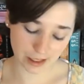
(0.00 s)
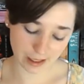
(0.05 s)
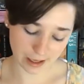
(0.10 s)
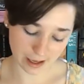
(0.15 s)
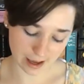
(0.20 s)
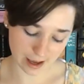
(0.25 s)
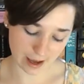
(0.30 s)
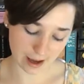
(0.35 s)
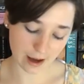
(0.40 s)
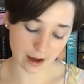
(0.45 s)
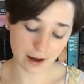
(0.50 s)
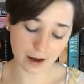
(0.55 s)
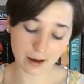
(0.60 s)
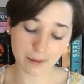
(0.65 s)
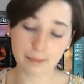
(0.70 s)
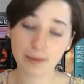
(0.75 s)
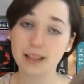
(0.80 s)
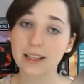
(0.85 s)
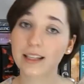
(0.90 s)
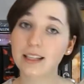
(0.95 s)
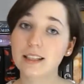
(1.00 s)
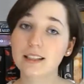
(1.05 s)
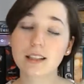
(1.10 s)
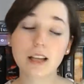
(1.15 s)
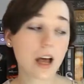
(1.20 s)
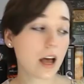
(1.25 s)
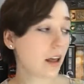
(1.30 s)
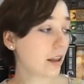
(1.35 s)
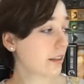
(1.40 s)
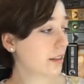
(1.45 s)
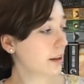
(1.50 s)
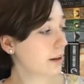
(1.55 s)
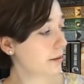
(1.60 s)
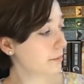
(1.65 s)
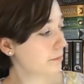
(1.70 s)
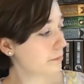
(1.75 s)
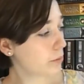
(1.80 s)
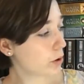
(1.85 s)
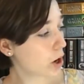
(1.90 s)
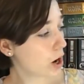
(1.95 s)
it is
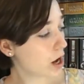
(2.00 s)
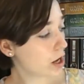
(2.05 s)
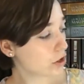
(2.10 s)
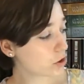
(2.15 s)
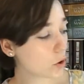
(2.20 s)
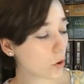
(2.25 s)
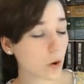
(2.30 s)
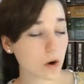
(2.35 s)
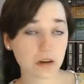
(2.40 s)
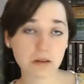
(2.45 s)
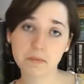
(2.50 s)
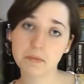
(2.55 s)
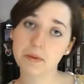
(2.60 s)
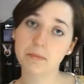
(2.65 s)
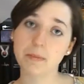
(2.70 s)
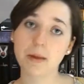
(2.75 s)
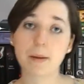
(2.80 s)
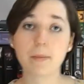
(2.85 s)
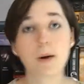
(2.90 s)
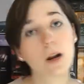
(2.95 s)
The Bronze Horseman by